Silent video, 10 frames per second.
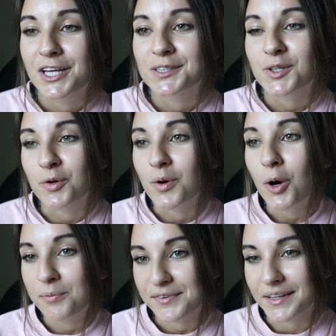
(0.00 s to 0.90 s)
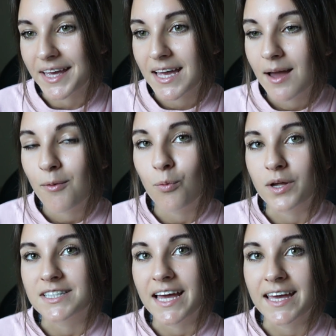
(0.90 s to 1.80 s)
So hopefully
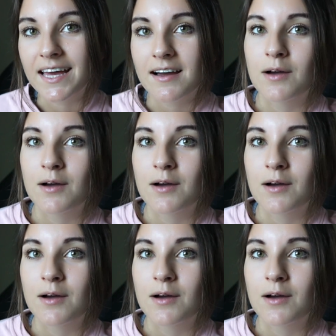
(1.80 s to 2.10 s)
one day